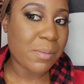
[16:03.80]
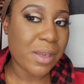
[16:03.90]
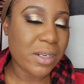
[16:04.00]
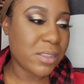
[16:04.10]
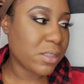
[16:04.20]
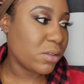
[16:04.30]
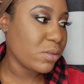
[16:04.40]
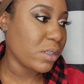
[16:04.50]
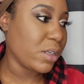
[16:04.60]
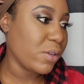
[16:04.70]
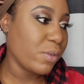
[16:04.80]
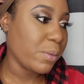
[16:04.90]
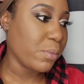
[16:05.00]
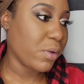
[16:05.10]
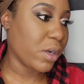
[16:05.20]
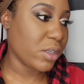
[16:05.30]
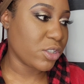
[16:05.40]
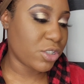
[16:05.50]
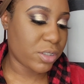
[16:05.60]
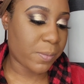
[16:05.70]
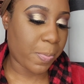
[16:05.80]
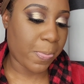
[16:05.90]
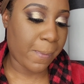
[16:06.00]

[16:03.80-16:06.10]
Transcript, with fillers: I might need to use a different brush.